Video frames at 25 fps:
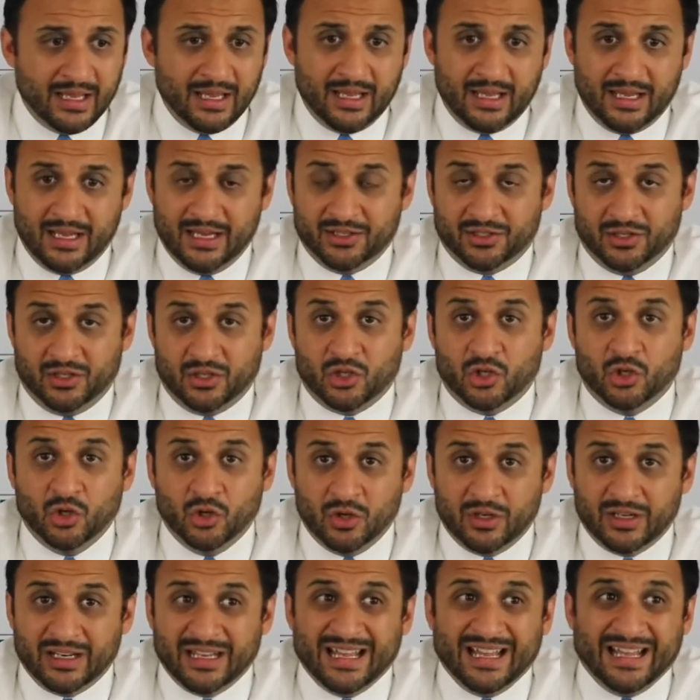He's a
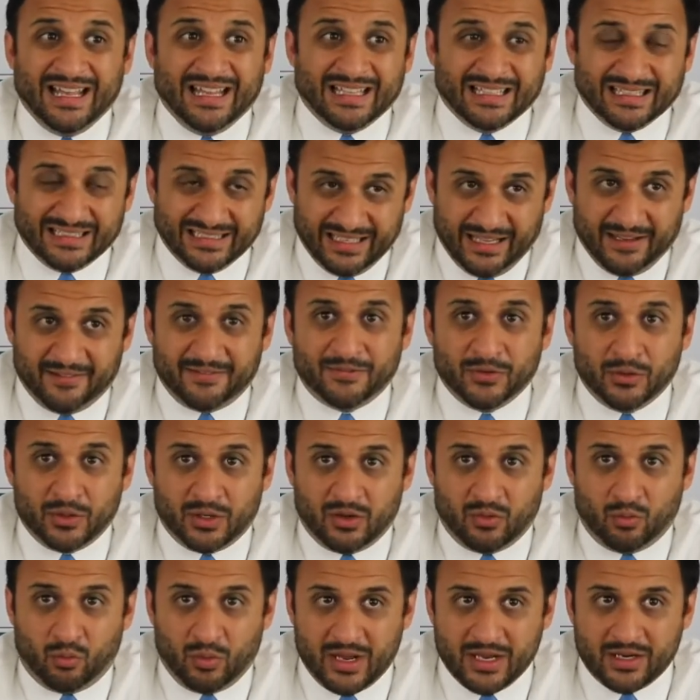good
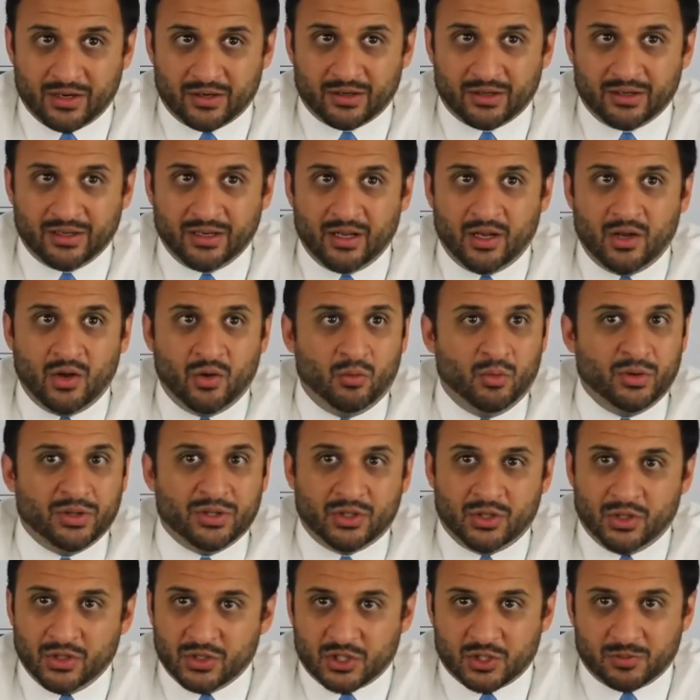left-footed winger
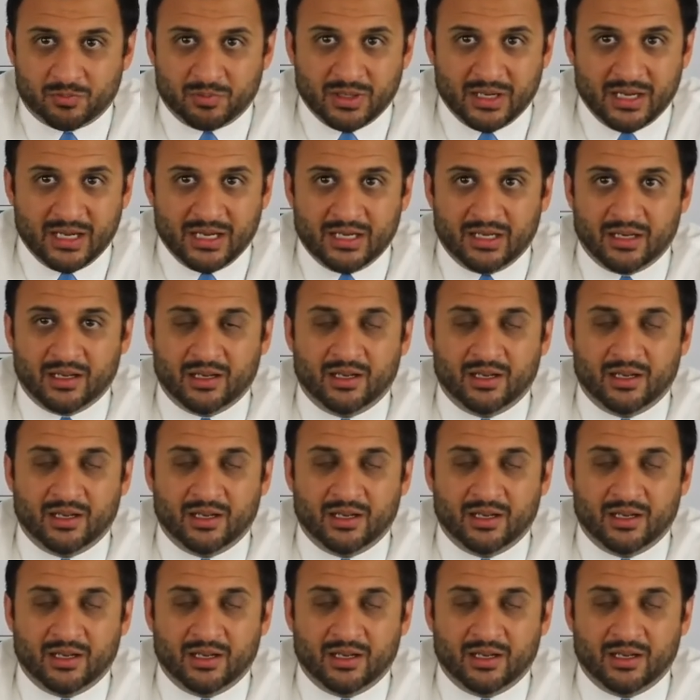with good speed